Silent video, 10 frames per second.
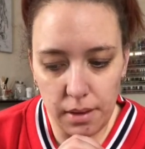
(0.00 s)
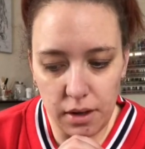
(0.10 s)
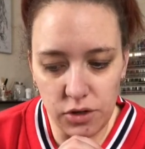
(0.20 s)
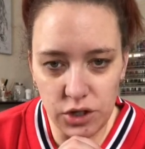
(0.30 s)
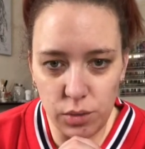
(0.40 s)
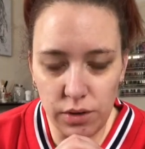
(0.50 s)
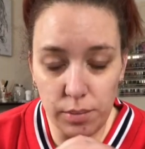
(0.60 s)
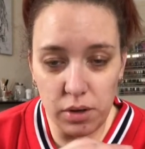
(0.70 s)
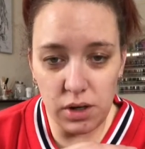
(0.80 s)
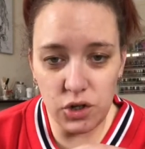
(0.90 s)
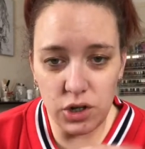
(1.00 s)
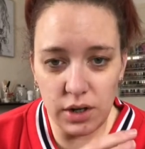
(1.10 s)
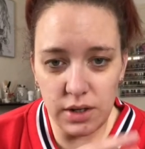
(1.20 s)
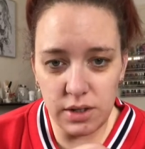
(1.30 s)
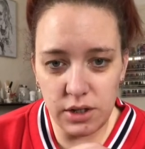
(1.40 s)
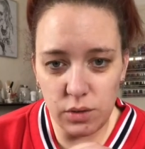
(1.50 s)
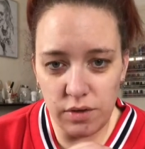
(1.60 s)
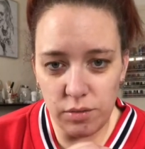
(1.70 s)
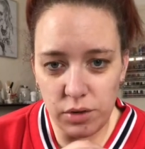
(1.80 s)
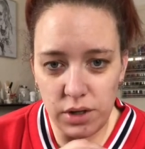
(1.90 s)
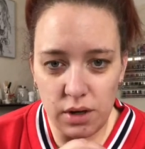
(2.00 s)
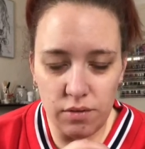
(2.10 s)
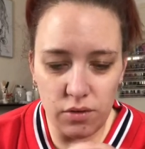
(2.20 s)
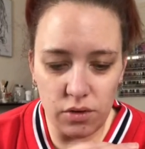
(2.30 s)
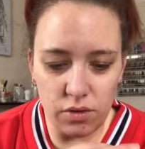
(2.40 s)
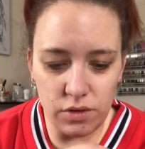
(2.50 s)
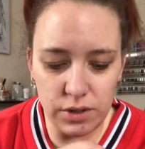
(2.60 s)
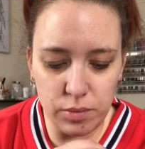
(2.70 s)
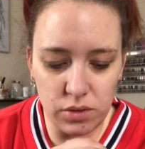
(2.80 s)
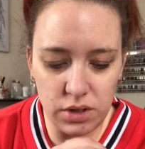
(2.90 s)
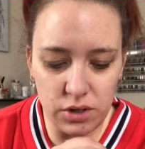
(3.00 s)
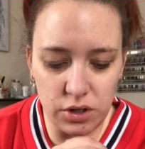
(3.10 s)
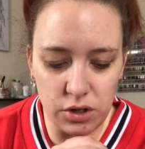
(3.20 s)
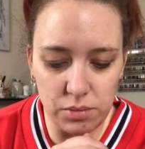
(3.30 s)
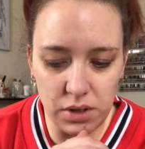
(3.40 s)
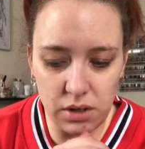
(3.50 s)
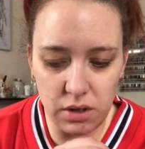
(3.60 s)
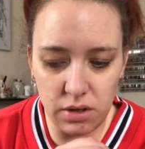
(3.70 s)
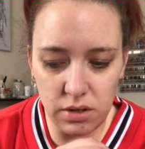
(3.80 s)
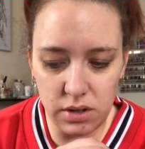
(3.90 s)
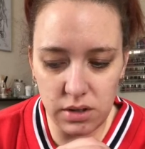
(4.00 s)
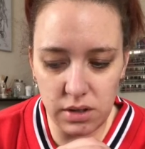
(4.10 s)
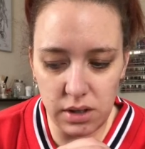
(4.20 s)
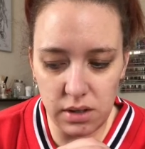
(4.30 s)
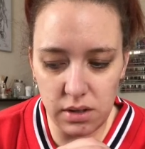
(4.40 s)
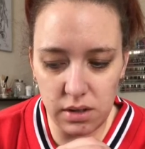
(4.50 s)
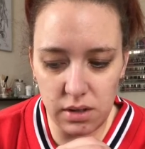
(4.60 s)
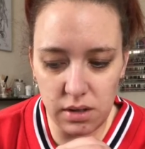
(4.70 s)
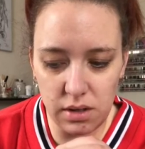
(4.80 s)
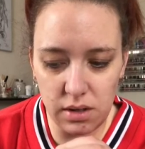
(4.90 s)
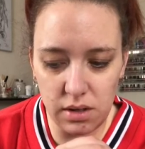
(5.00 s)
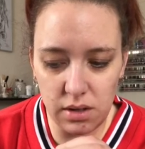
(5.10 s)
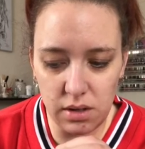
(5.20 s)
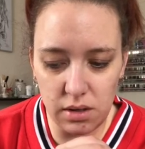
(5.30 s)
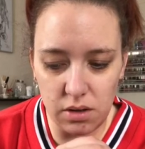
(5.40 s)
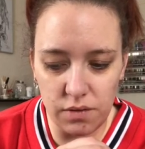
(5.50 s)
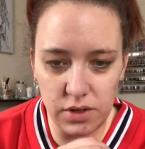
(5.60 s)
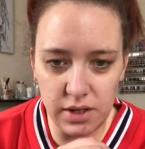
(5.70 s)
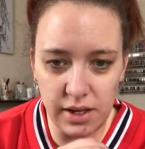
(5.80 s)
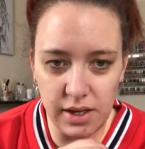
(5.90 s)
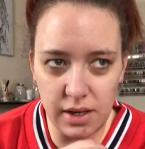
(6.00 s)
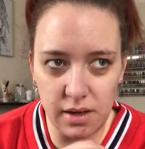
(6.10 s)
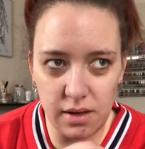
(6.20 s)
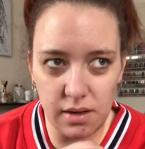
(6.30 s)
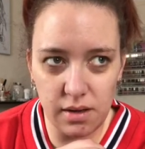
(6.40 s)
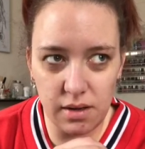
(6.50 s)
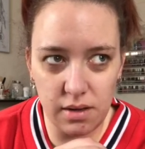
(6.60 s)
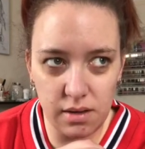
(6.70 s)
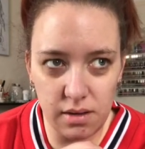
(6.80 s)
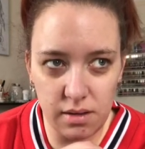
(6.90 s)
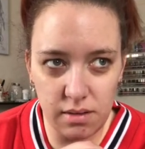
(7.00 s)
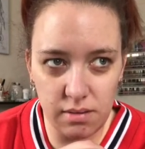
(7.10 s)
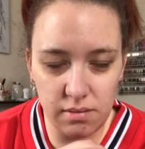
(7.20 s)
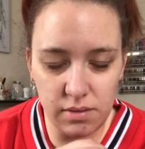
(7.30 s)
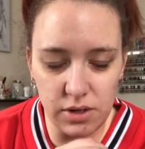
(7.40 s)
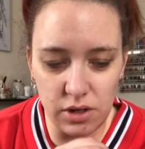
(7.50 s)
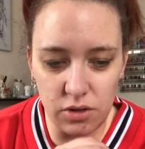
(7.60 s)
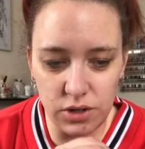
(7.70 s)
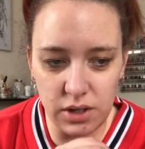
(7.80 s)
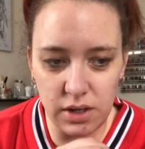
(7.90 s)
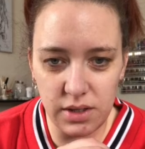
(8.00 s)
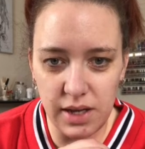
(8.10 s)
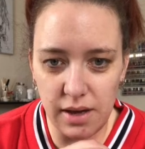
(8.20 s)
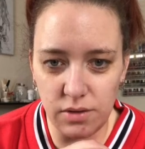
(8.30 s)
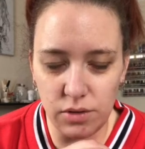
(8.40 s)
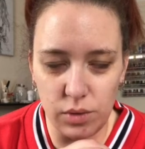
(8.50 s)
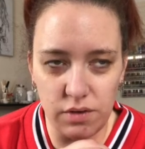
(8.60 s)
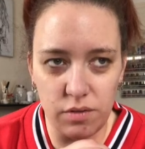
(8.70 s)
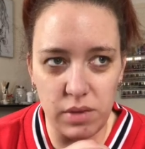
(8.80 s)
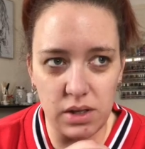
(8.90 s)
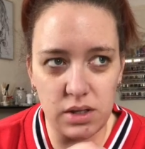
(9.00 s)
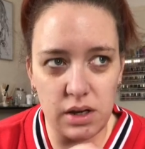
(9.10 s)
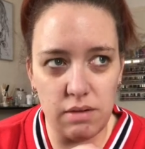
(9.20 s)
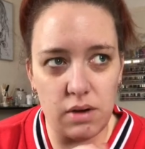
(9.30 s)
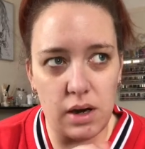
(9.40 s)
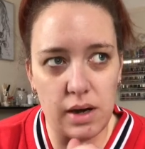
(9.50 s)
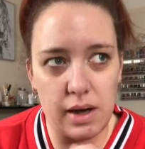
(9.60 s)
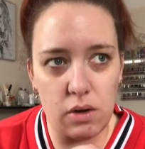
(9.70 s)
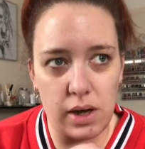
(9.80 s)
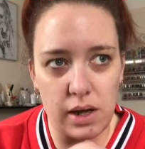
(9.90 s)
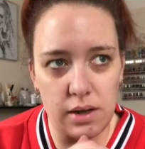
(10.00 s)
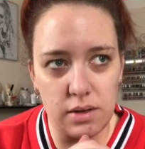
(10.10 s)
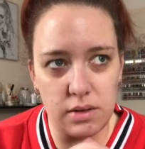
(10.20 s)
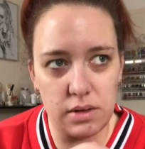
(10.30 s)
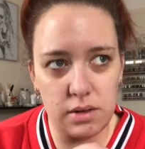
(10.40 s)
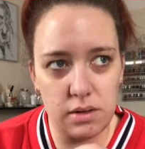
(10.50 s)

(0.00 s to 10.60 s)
just want to apologise to everybody that I've not responded to, because obviously there's a lot to contend with mentally right now, and